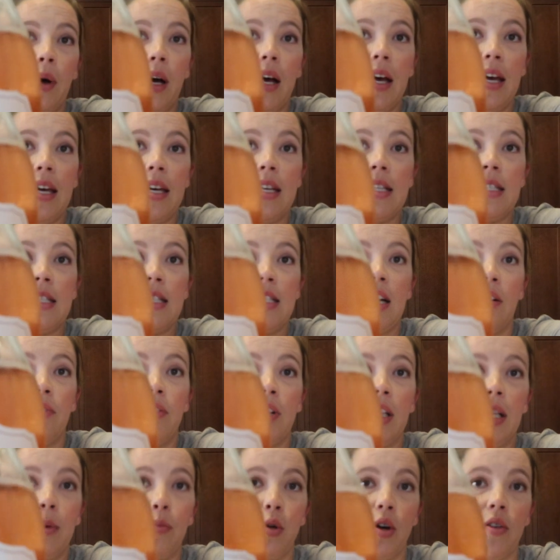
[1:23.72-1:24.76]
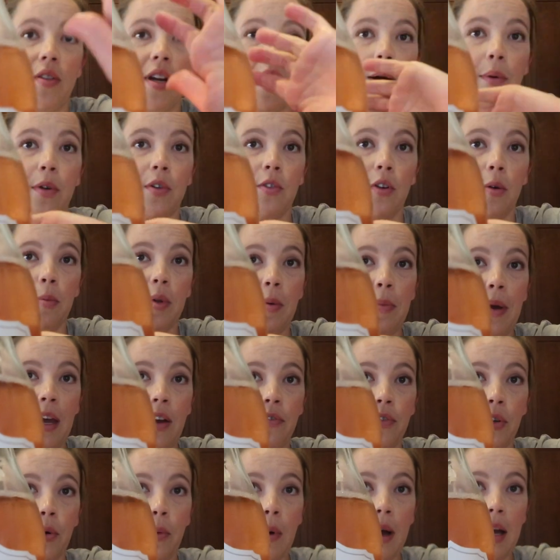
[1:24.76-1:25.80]
was definitely more than I would normally
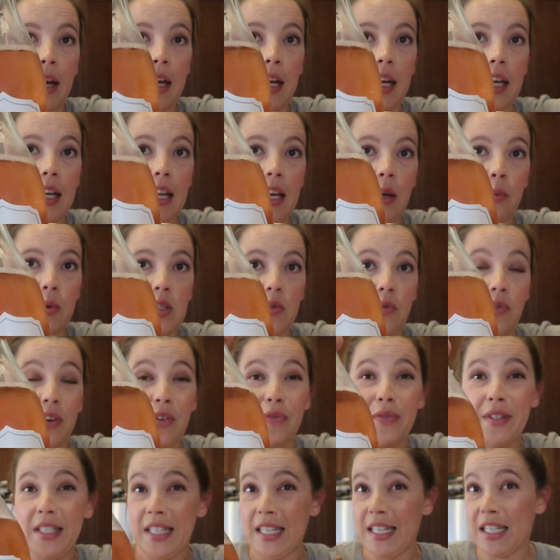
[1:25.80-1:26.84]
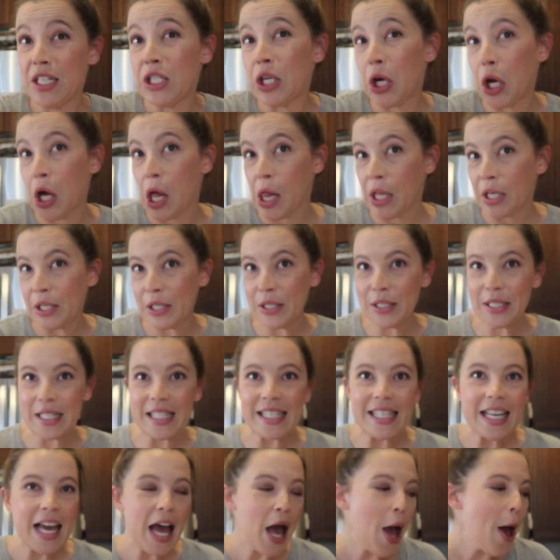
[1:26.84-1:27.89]
pay for wine. It was
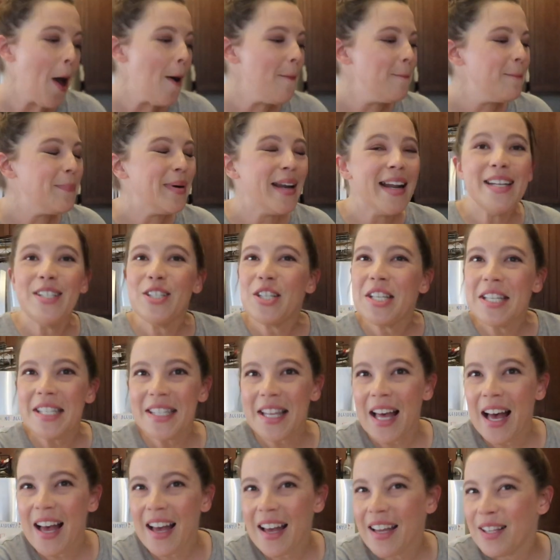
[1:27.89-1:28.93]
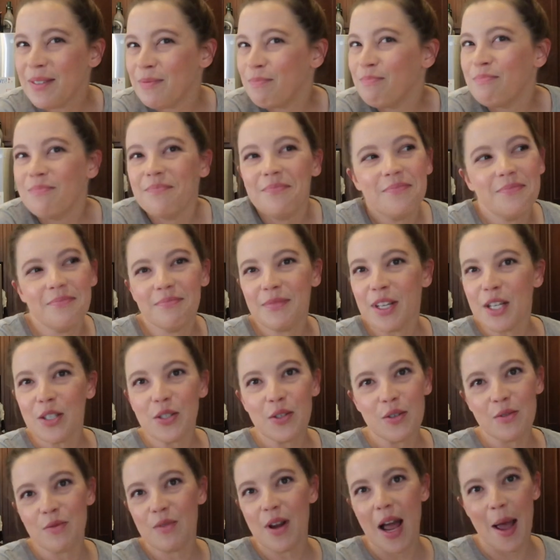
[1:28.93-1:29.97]
$15, but I just thought,
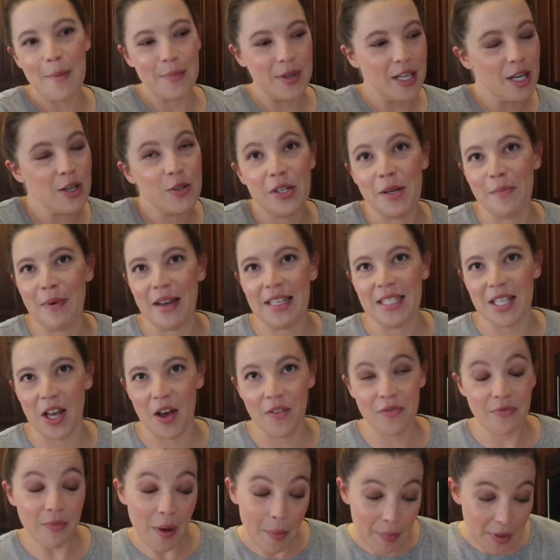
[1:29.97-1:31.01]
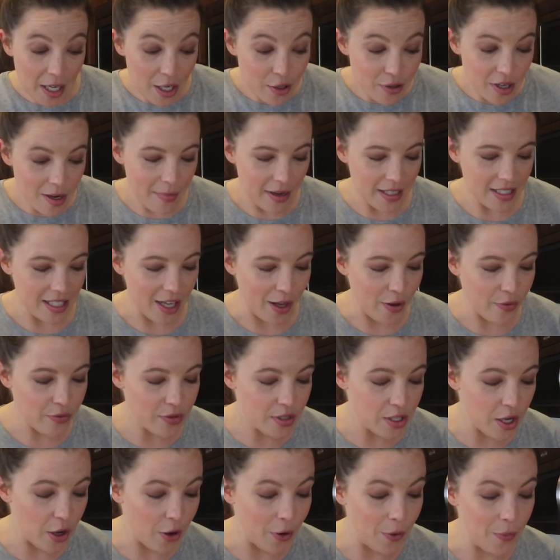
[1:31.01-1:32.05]
I'm gonna treat myself.
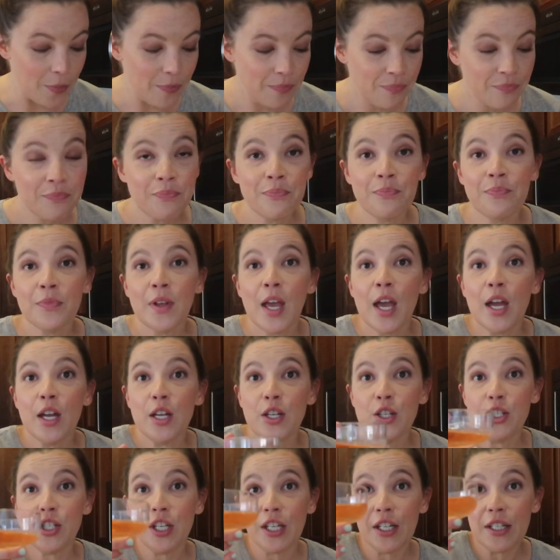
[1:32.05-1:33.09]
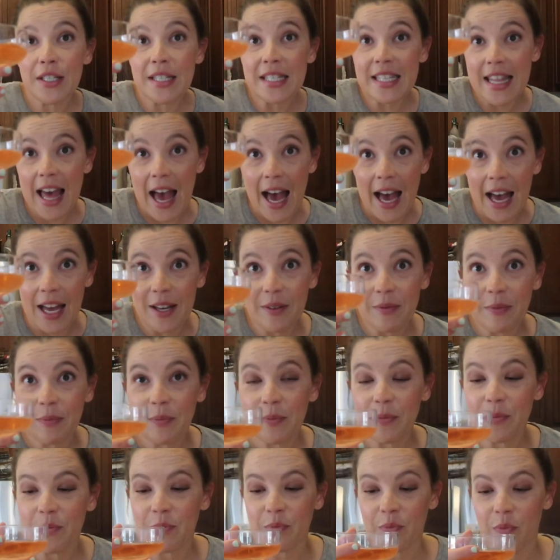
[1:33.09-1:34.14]
So cheers to that.
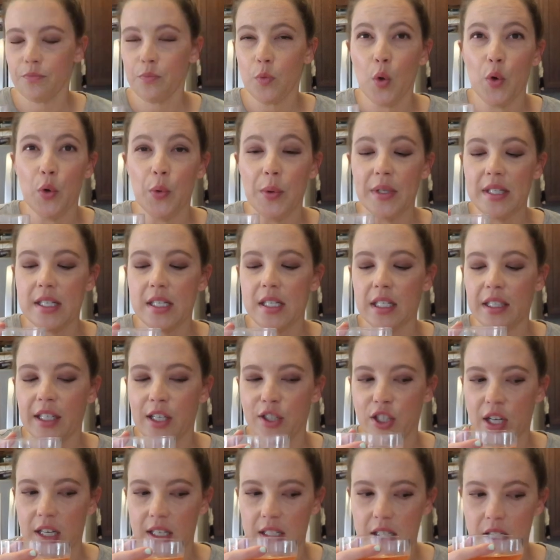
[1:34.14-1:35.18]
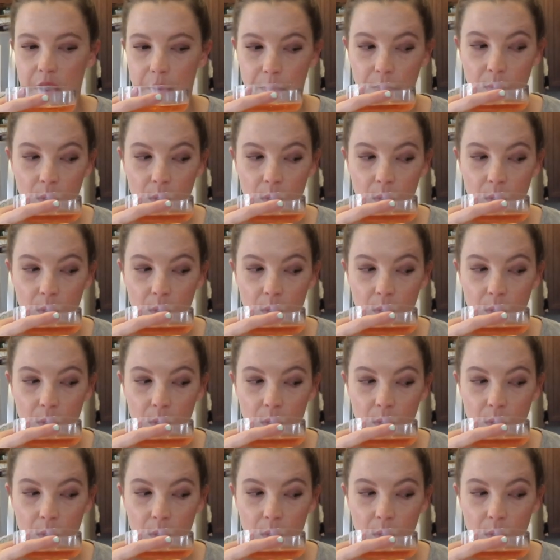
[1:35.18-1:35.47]
Ooh, it's delicious.